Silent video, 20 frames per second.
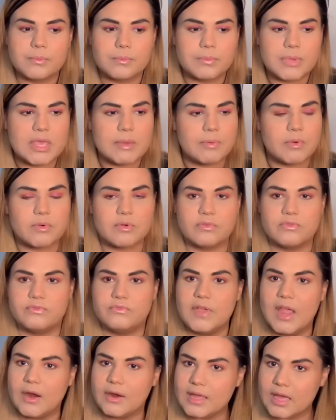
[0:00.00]
people were
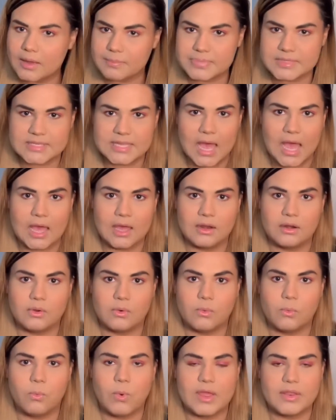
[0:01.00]
very upset
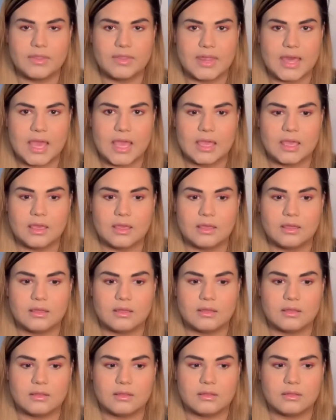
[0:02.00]
when they
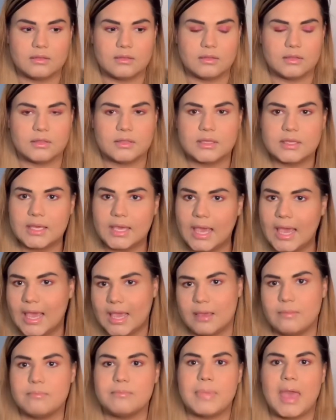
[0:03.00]

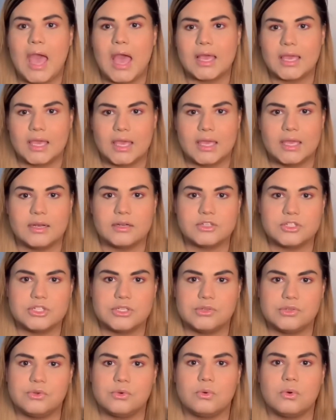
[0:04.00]
came back
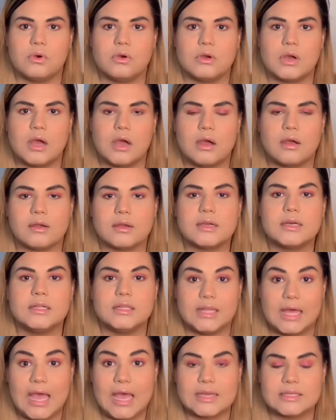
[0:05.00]
into our
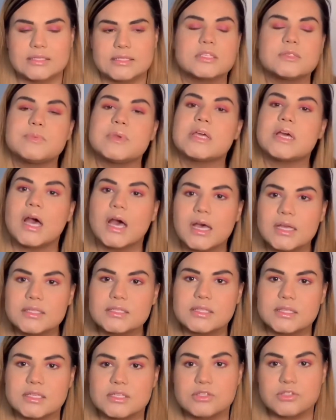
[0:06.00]
class. It's
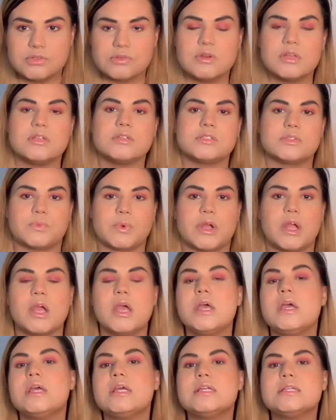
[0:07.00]
because these students were
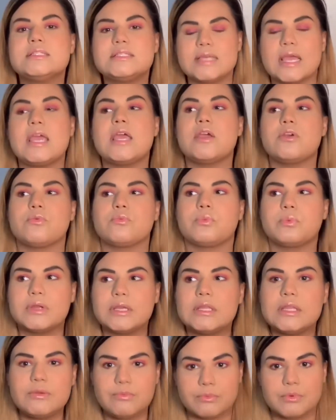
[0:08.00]
saying
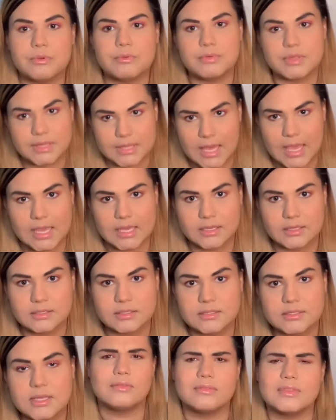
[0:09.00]
really rude
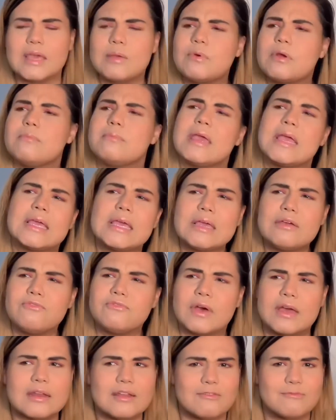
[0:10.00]
things. They were making
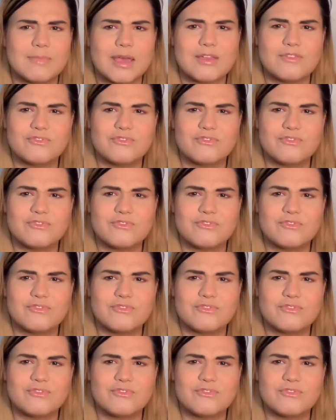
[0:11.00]
fun of my